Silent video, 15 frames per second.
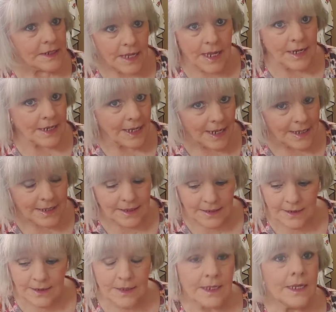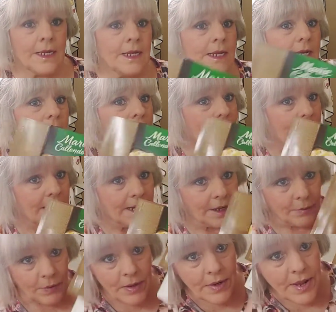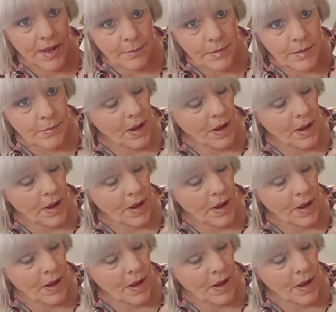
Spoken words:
not like it. And I will not be